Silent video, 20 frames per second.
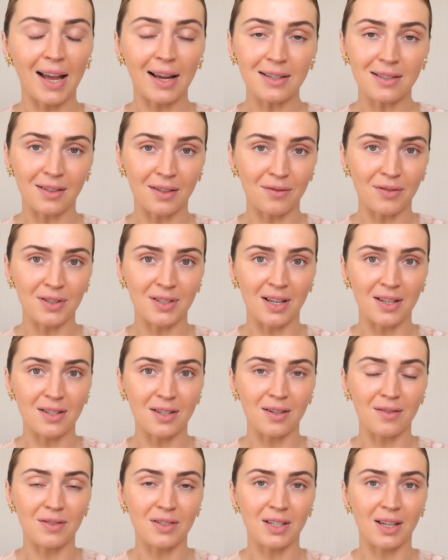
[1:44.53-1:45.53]
Excellent for
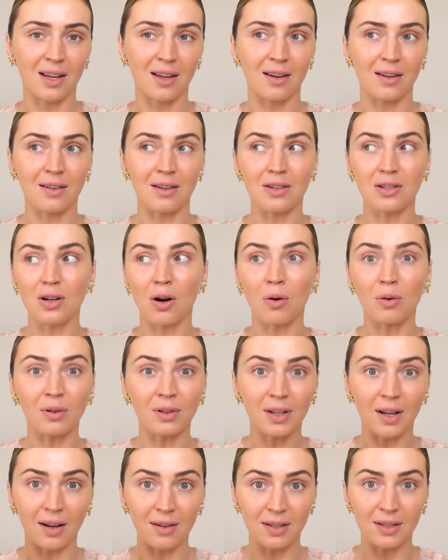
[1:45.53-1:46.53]
sensitive skin,
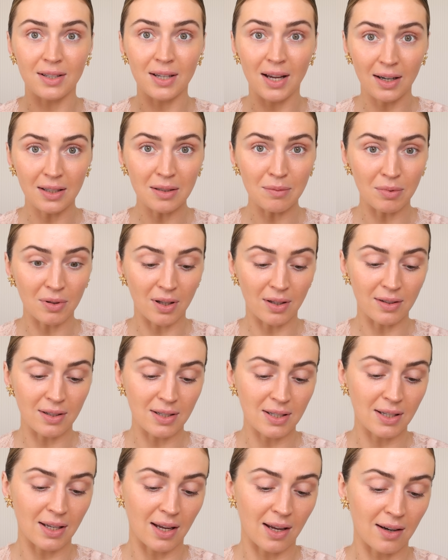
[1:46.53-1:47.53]
totally undetectable on the
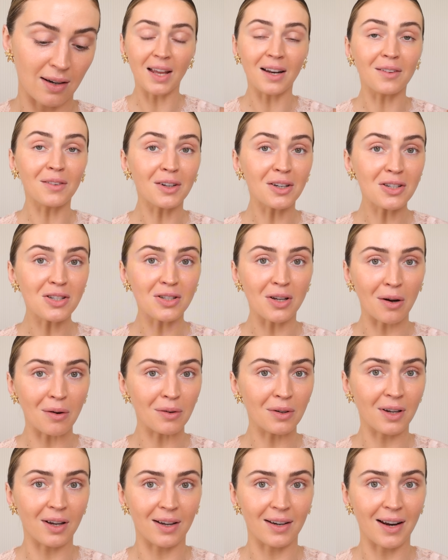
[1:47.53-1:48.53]
skin, and it looks so
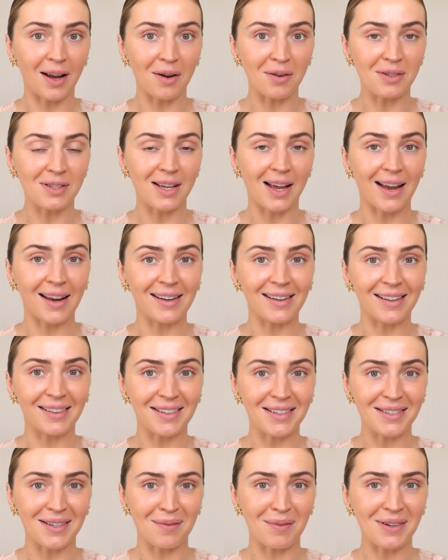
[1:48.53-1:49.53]
good outside in
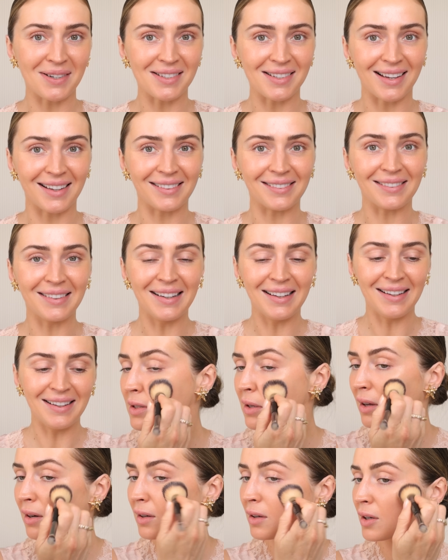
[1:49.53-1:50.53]
the summer sun.
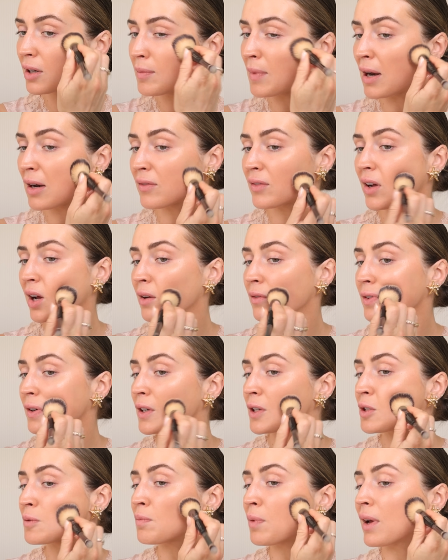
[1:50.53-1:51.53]
It's got a good amount of
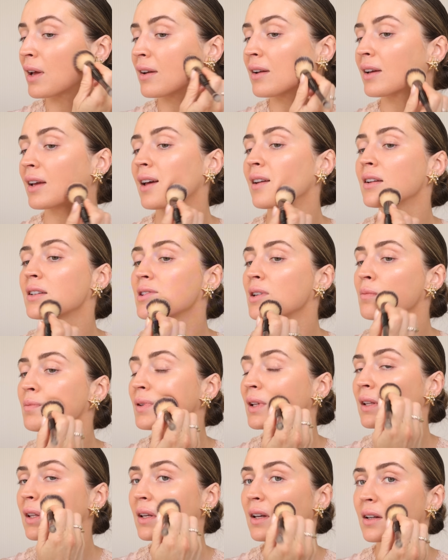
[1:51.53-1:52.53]
coverage, but again, it's
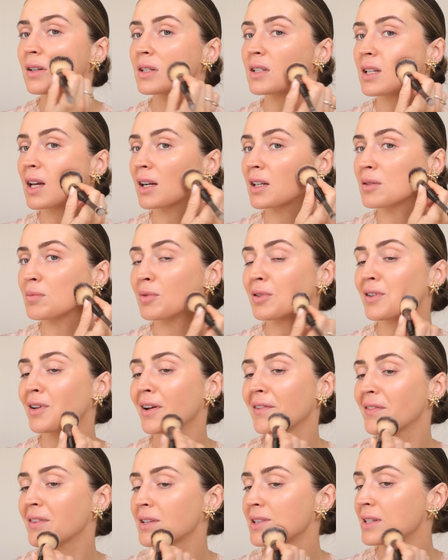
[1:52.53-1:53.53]
completely undetectable
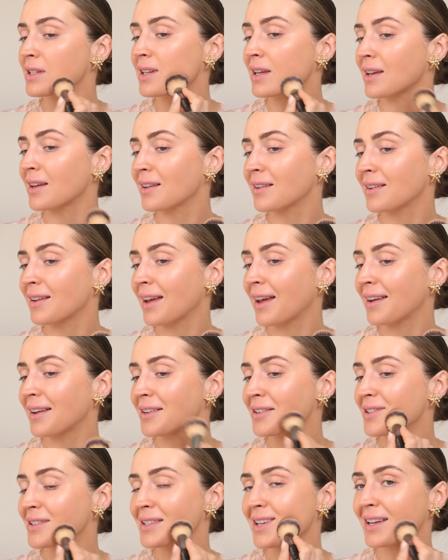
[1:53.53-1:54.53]
on the skin and
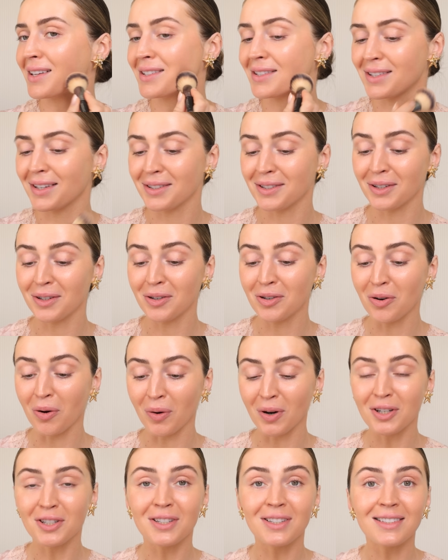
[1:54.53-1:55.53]
it just adds such a
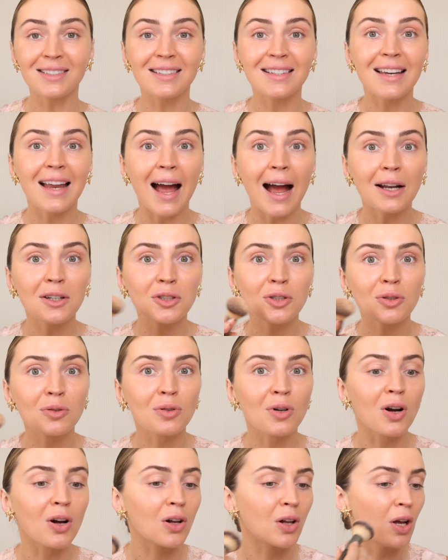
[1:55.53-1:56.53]
gorgeous,
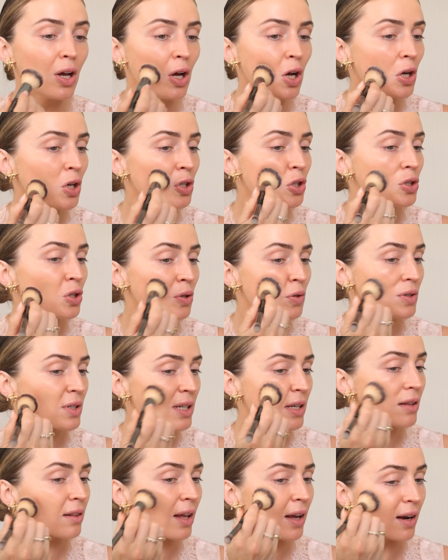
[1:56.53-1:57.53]
natural,
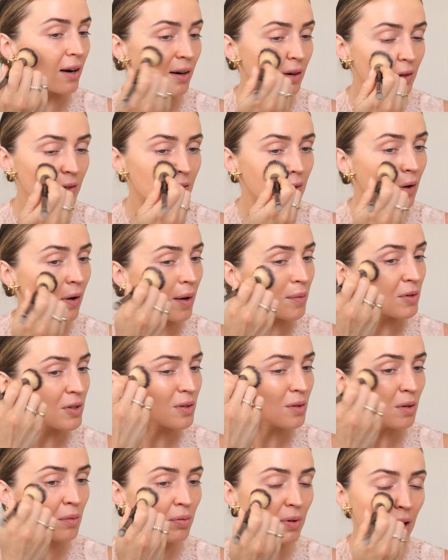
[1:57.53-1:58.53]
juicy layer. So I'm
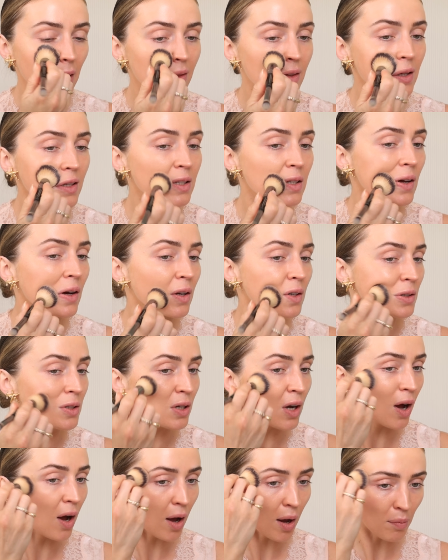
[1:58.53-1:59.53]
just gonna apply this on
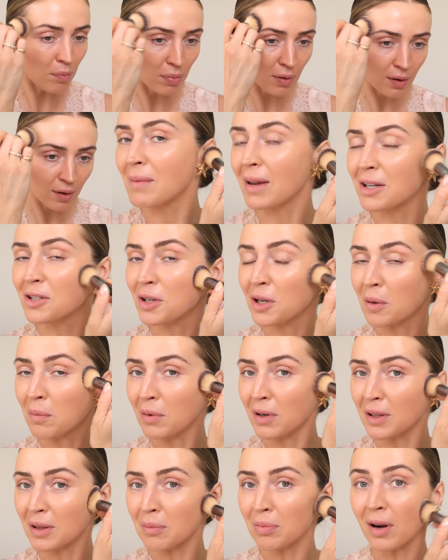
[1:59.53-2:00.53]
top. Make sure you're
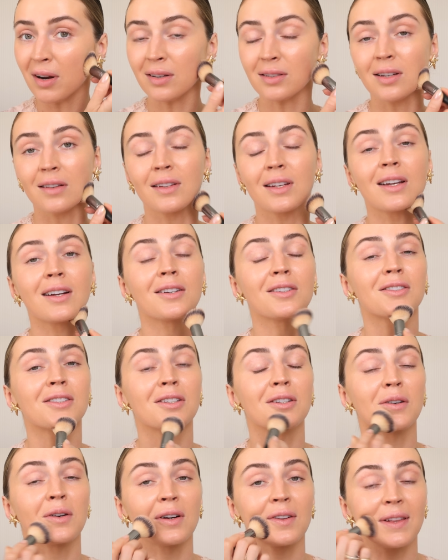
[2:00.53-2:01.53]
putting the products on the ears
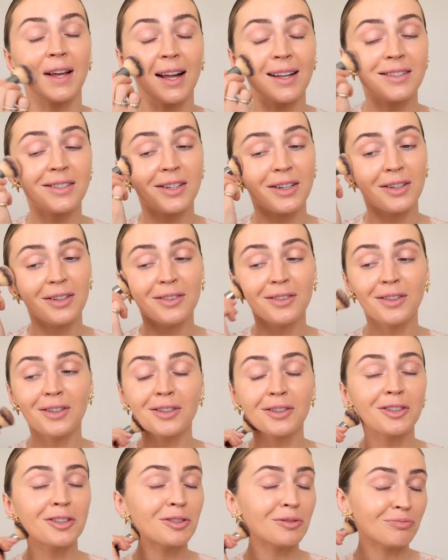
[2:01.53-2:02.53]
too, or that's gonna
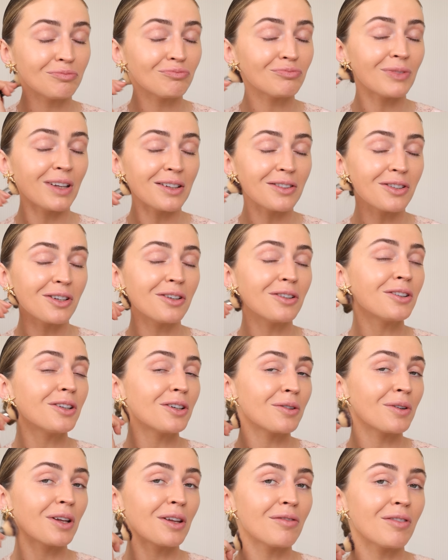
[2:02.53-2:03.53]
look
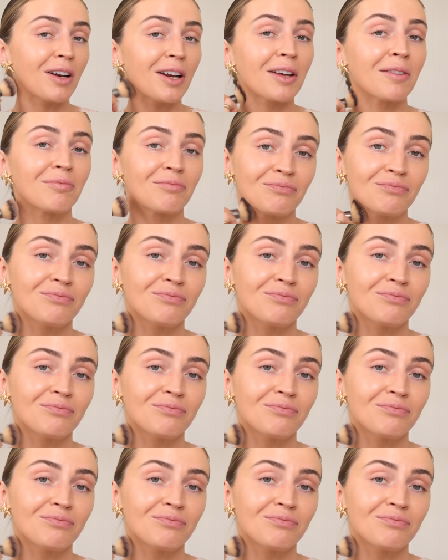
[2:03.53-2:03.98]
really funny.